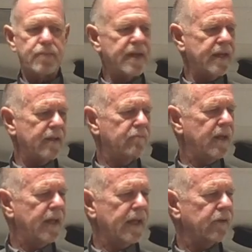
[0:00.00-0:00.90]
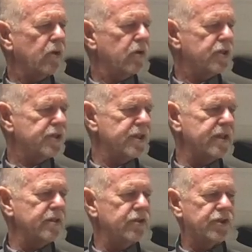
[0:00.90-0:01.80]
beam, and notice
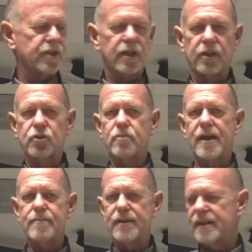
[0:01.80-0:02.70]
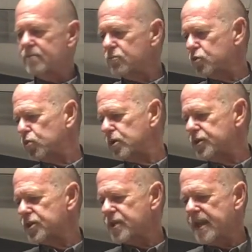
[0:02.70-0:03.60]
these 2x beams were
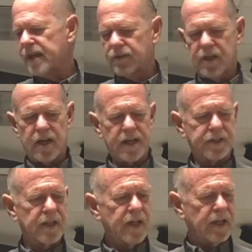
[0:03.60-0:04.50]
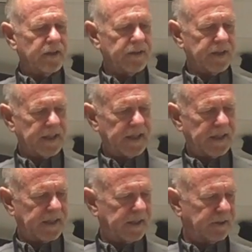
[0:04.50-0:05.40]
just hand cut.
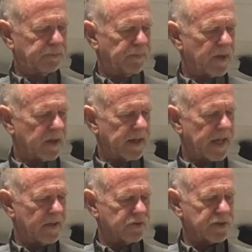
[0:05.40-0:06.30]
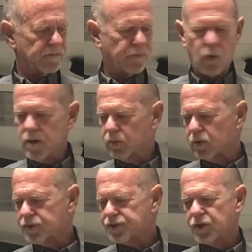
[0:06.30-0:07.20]
They have some
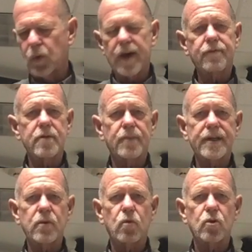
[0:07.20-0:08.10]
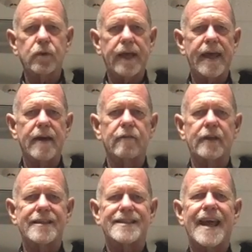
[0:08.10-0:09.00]
foibles, so everybody won't have
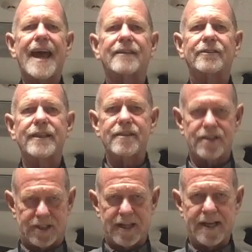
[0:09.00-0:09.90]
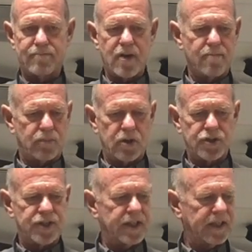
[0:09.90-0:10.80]
exactly the same
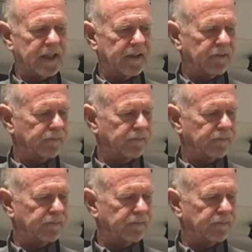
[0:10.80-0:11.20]
numbers in